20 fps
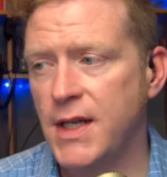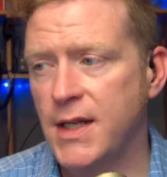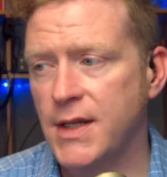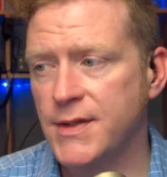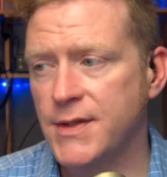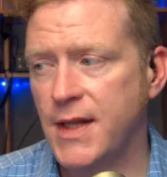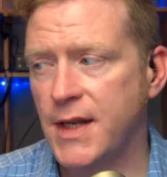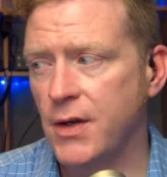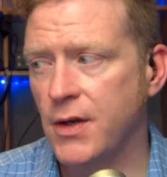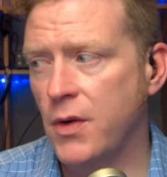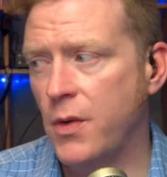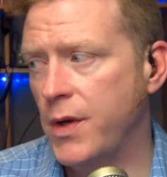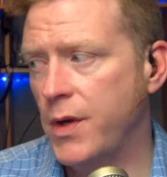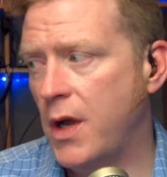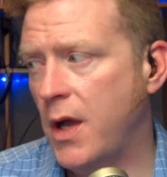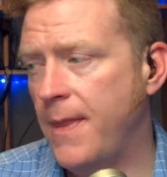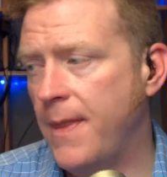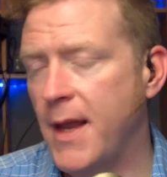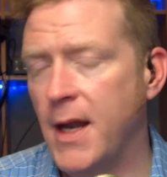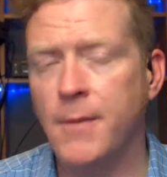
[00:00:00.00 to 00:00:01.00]
that are going
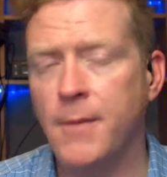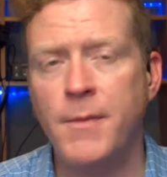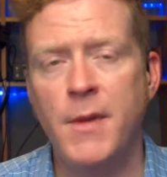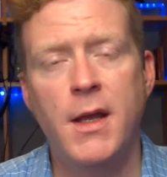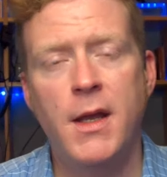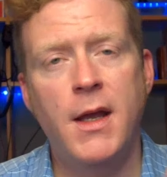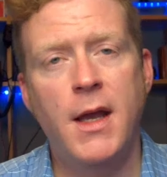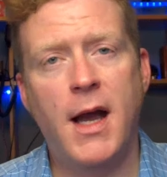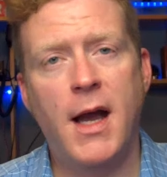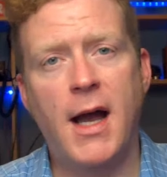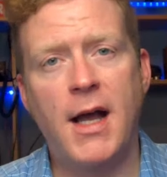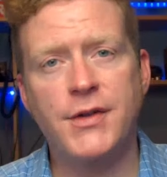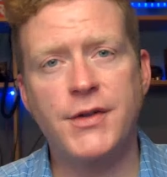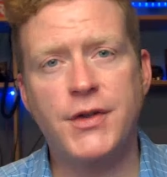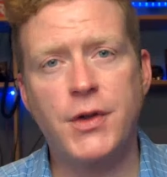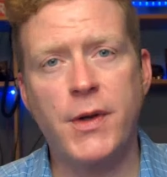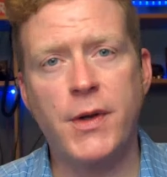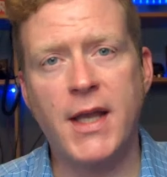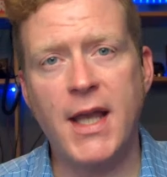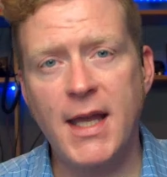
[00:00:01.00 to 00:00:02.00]
on there.
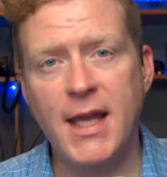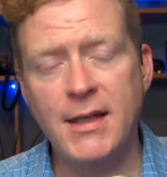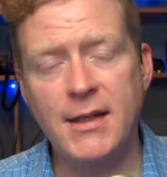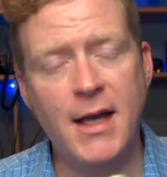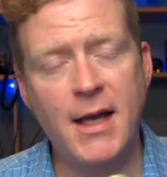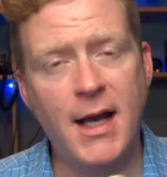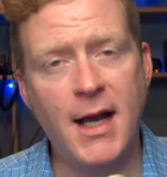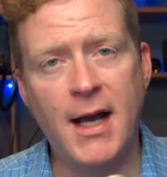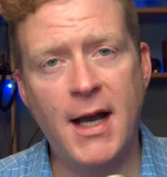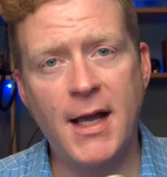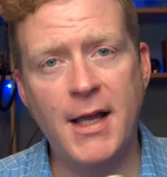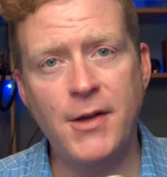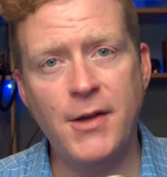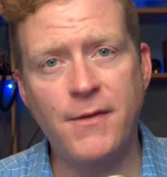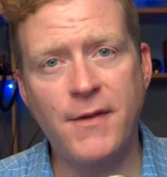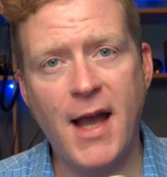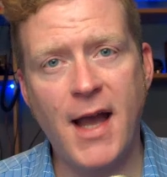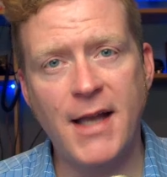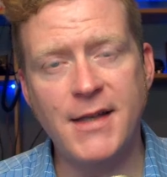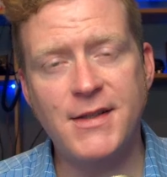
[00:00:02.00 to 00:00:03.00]
So again, you've
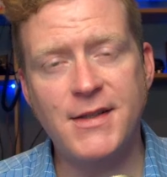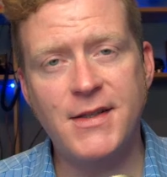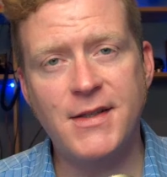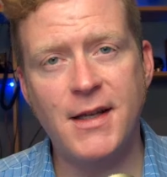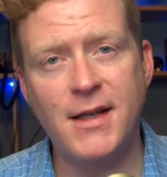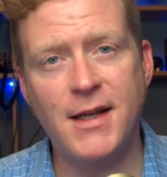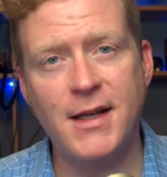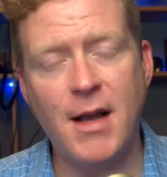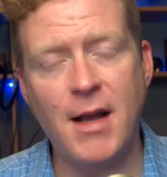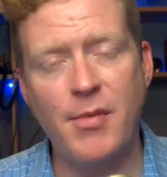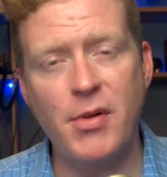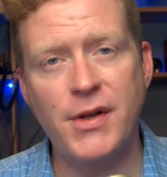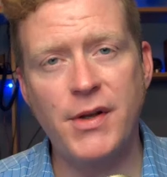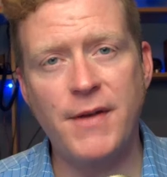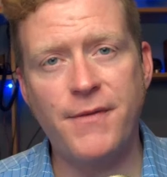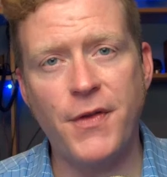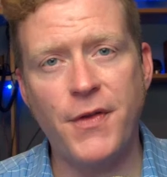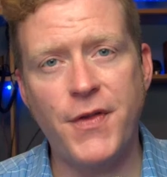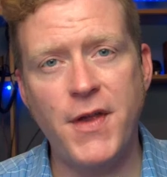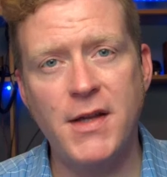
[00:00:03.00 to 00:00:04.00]
got a couple of
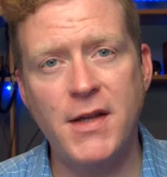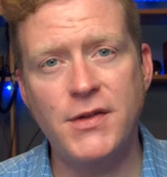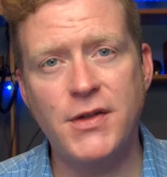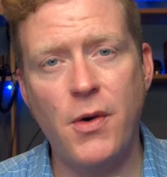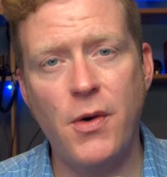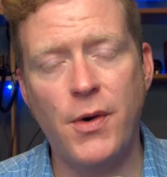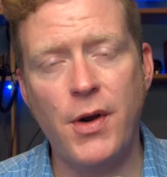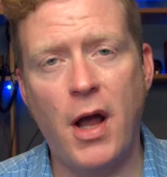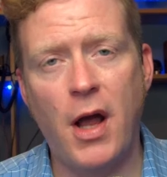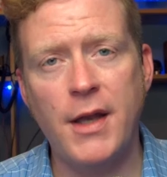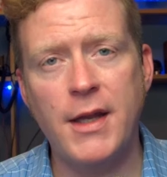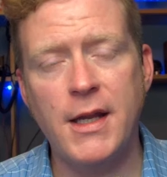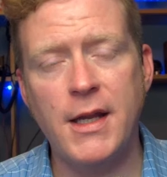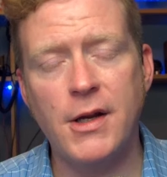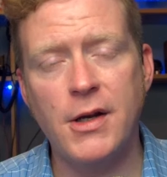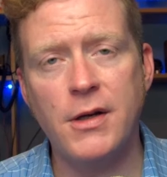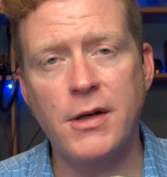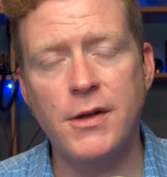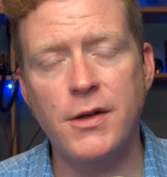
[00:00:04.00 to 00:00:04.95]
different things going on here.